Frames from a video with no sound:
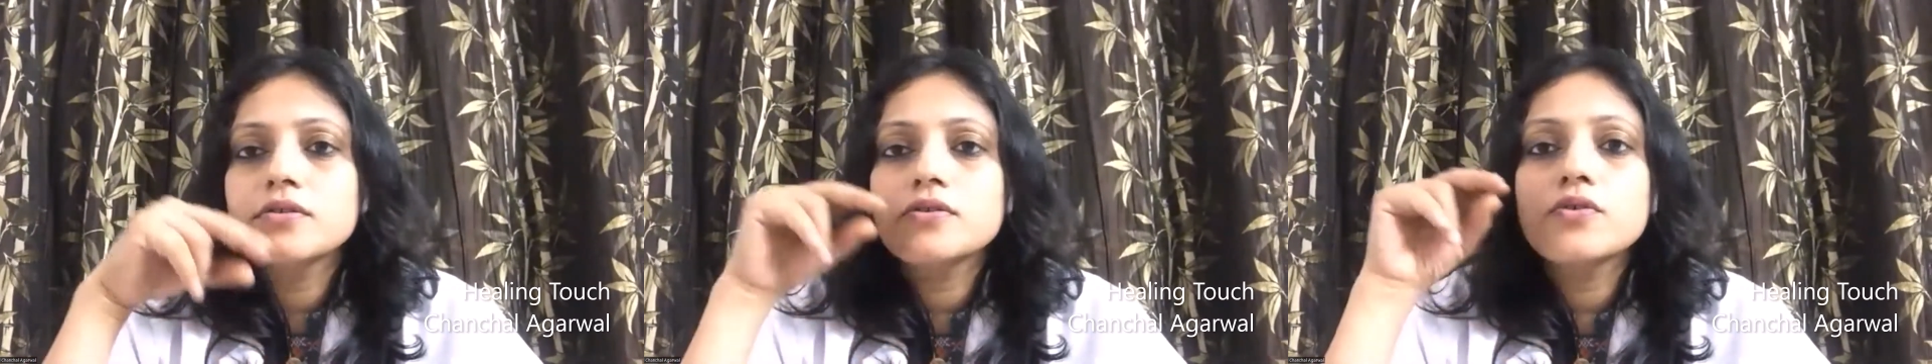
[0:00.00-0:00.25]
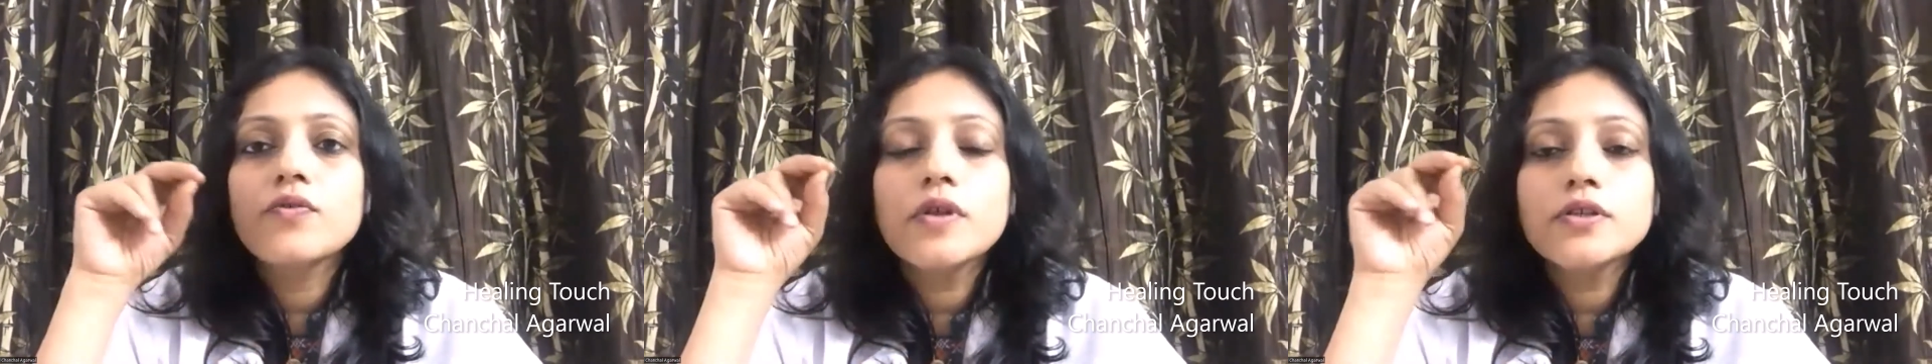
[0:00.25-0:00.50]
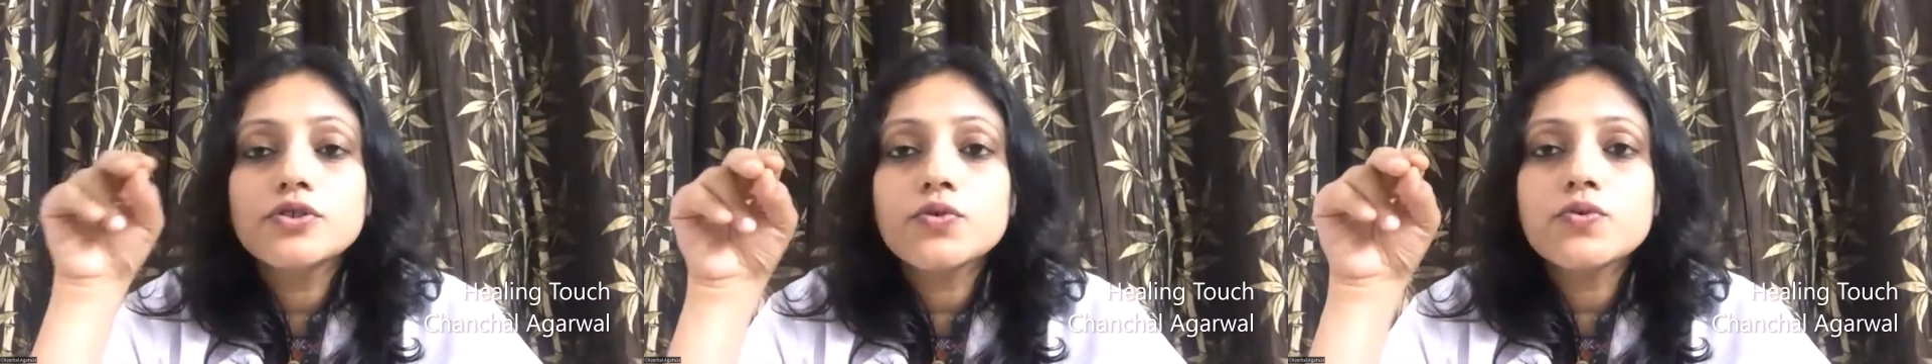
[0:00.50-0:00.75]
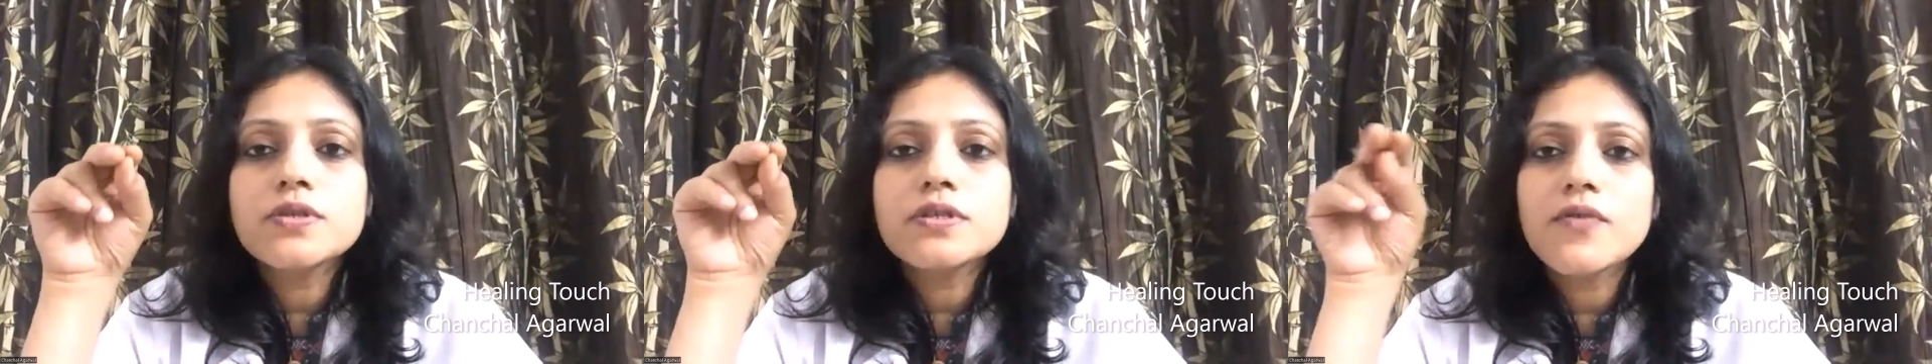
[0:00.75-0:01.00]
You will
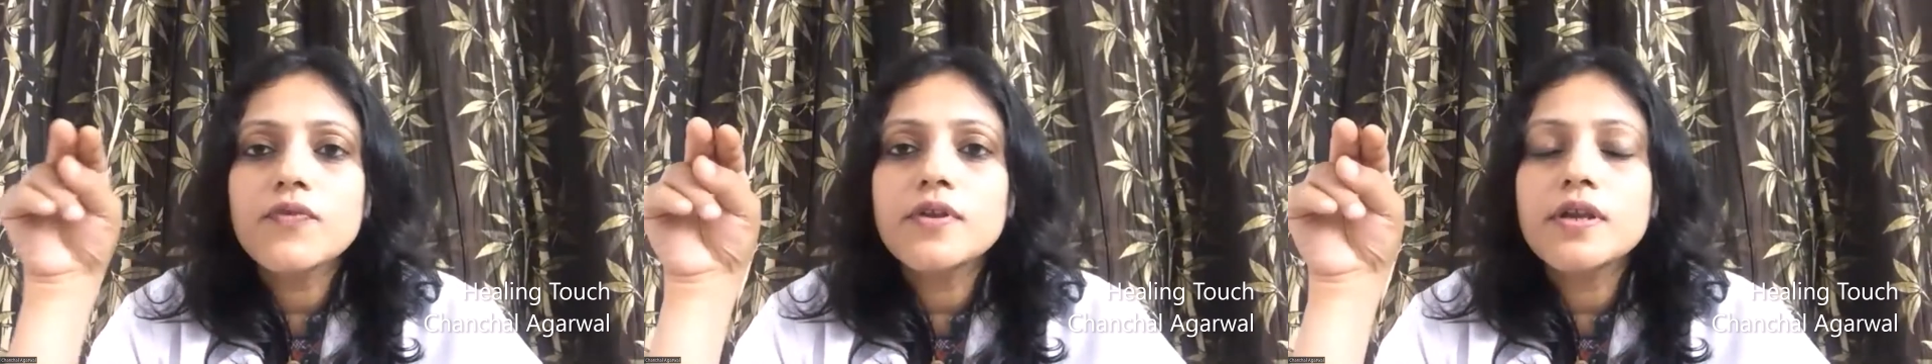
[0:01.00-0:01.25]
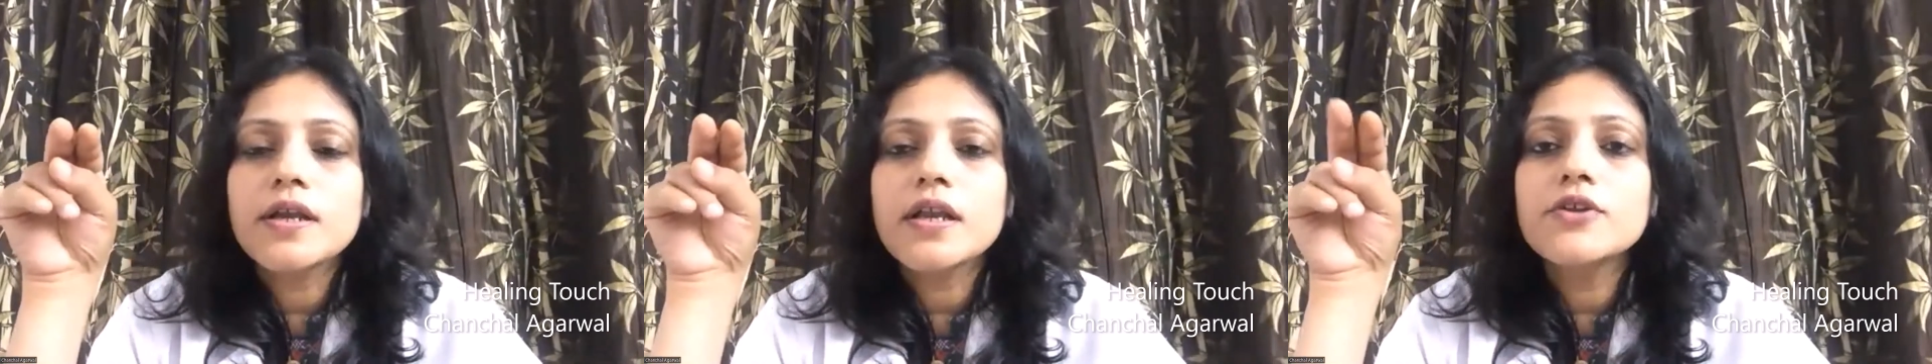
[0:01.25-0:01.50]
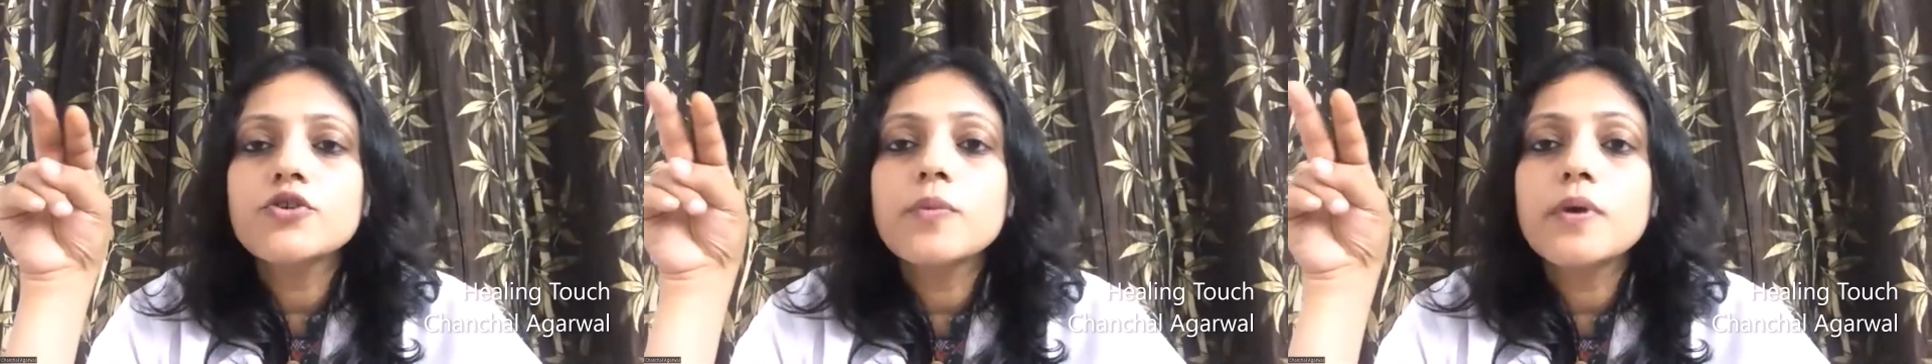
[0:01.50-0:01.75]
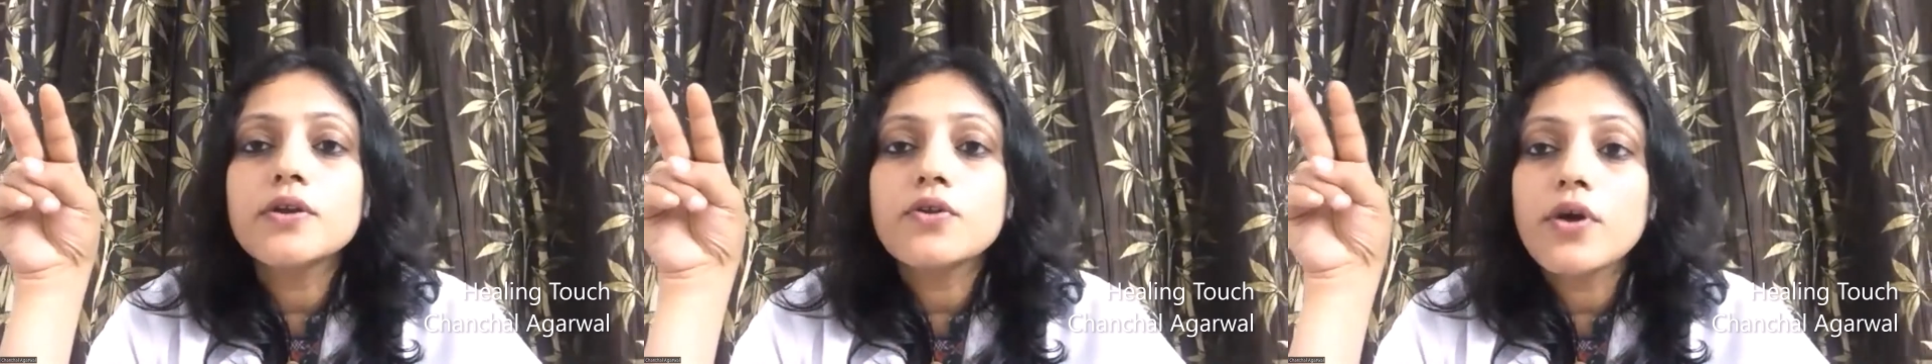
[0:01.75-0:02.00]
choose definitely
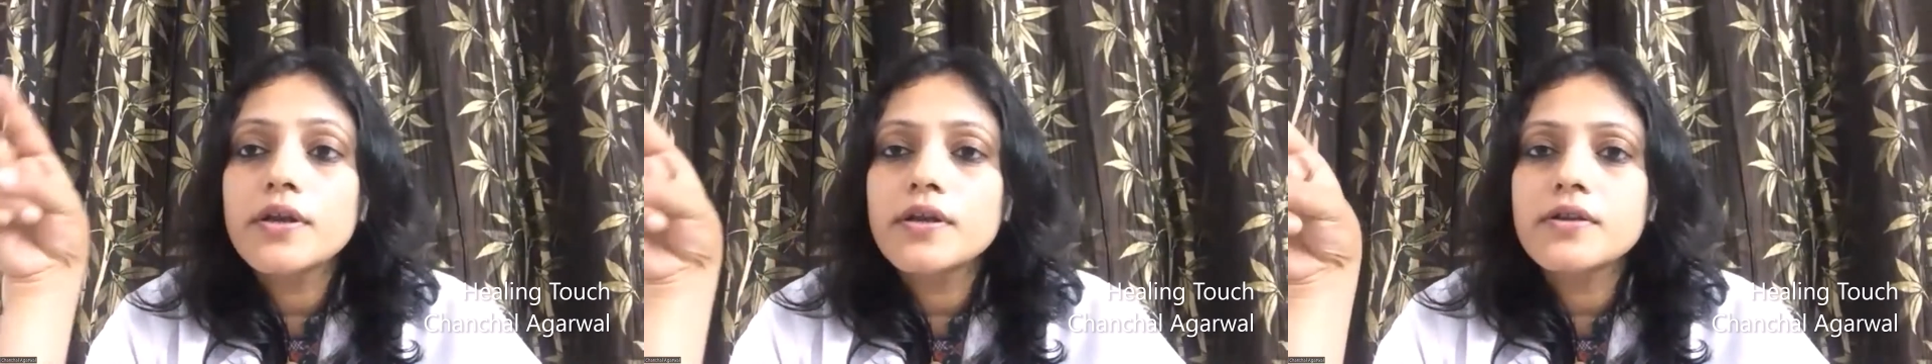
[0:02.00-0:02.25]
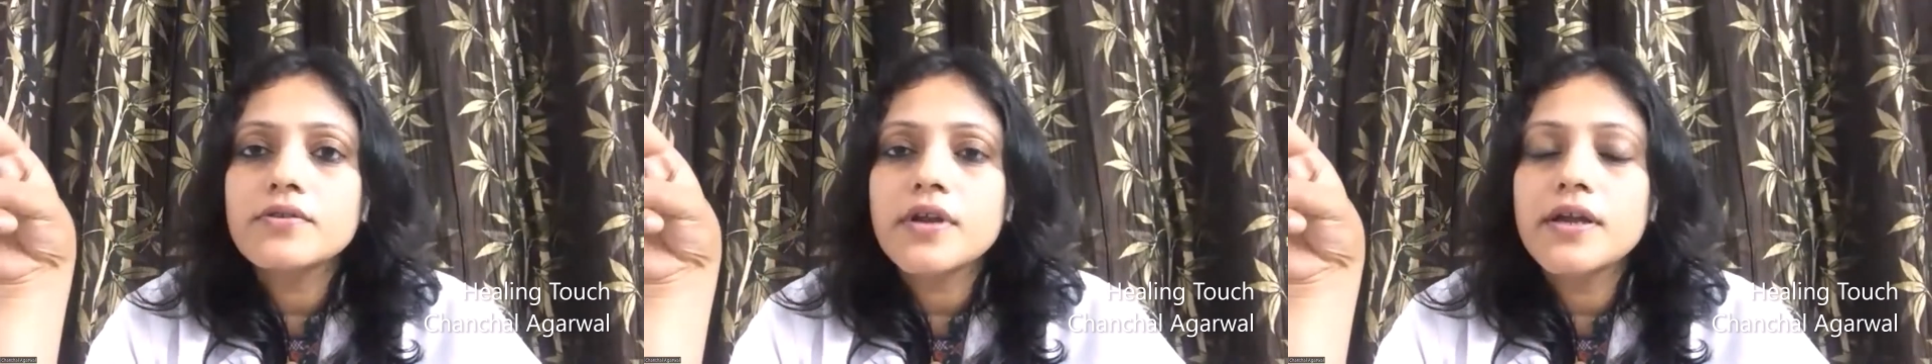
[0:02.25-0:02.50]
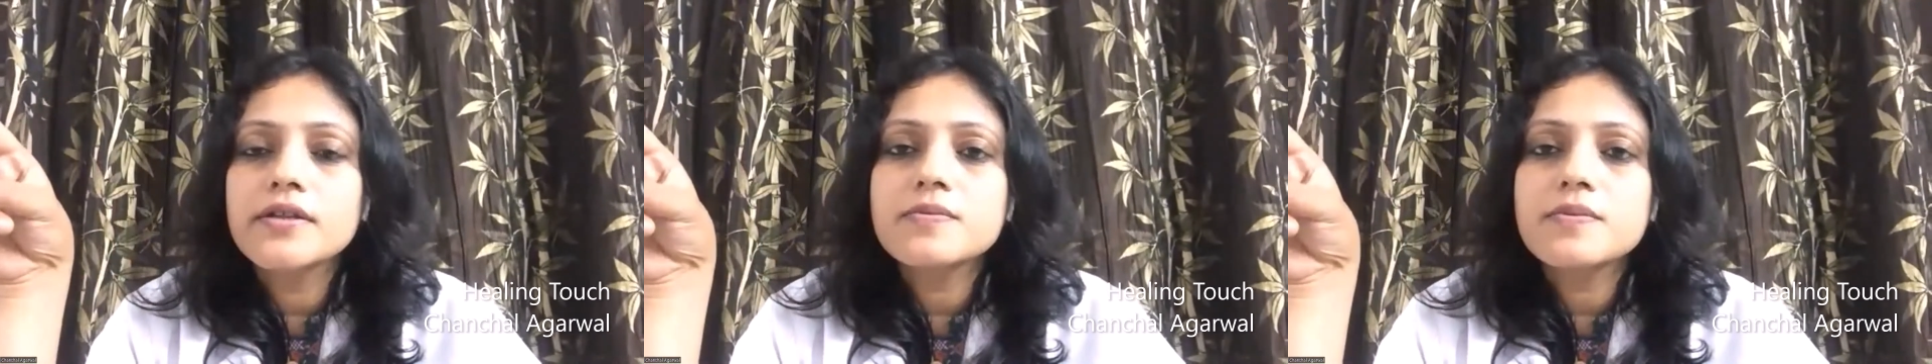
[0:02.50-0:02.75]
rheumatoid arthritis,